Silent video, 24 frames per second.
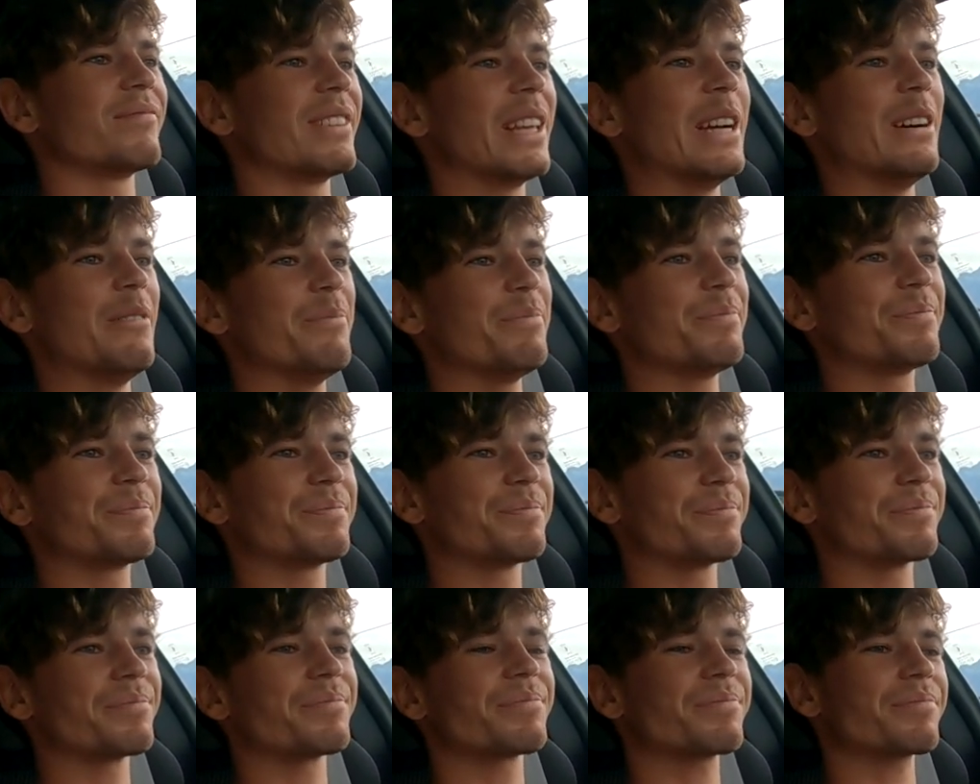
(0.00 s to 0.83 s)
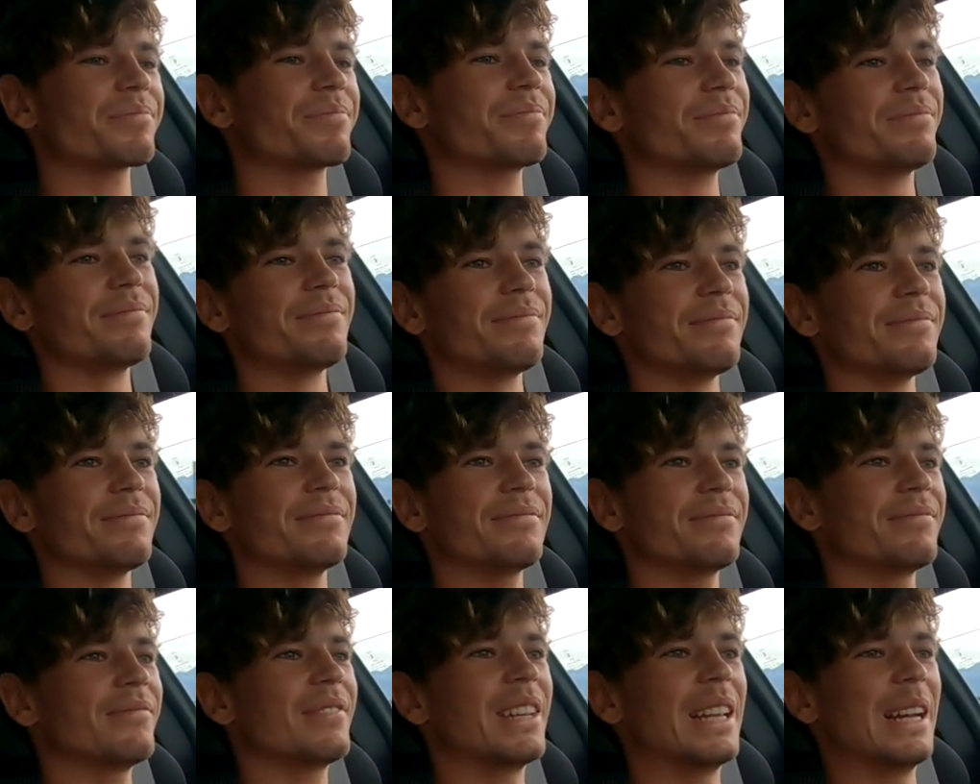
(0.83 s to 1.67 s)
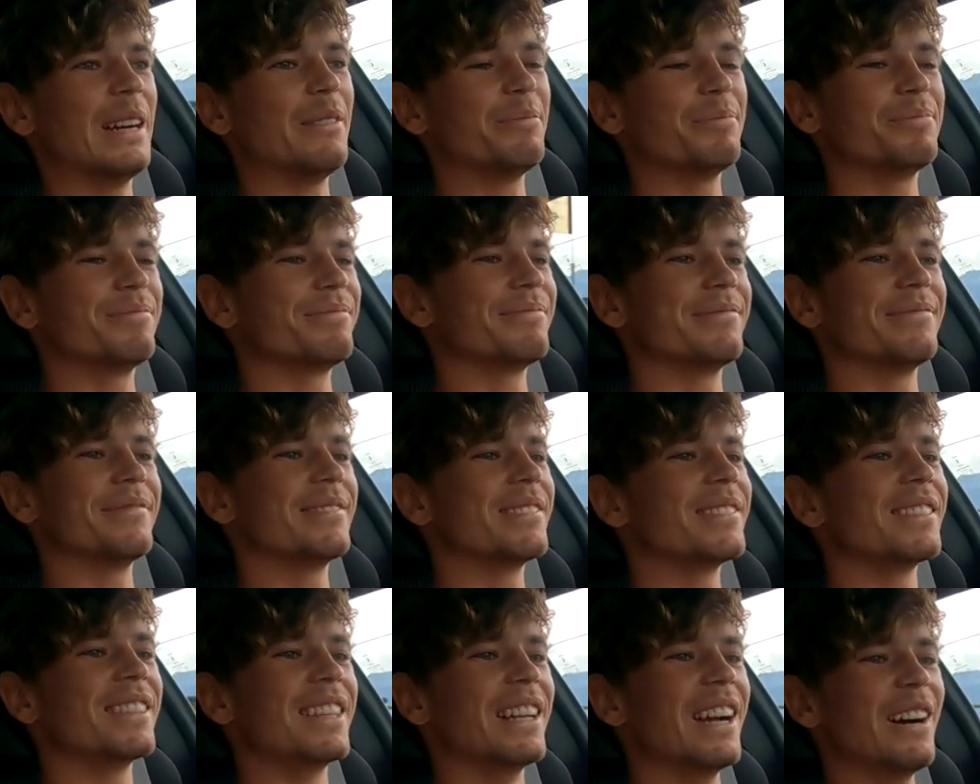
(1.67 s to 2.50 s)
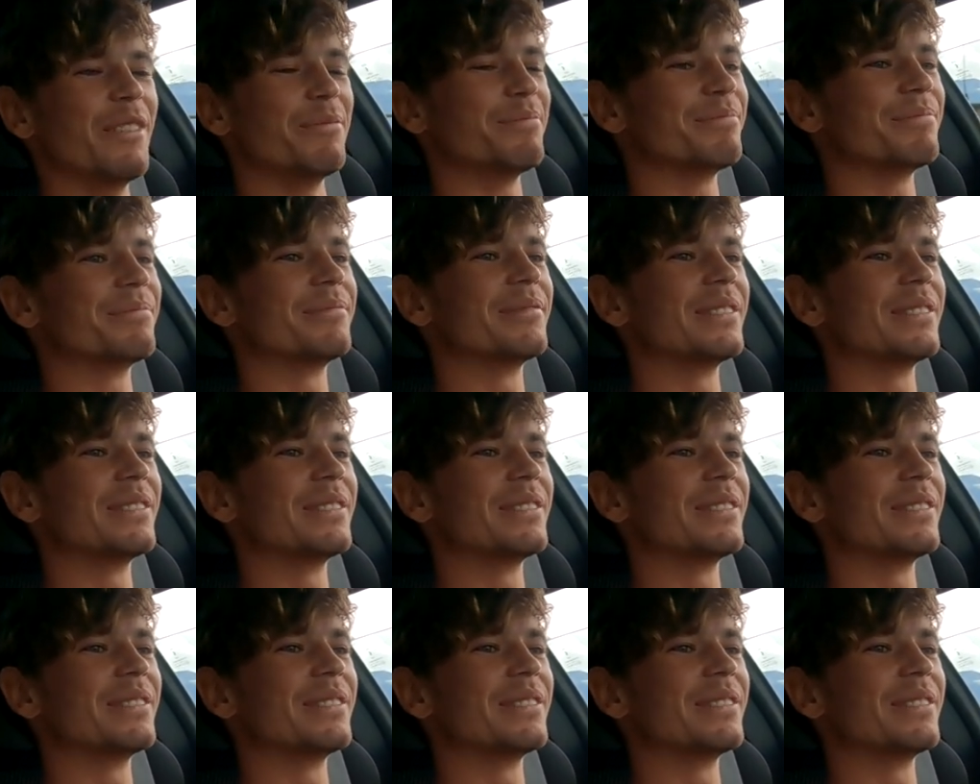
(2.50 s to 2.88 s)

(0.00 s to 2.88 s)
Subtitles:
Yep. Yep. Yep.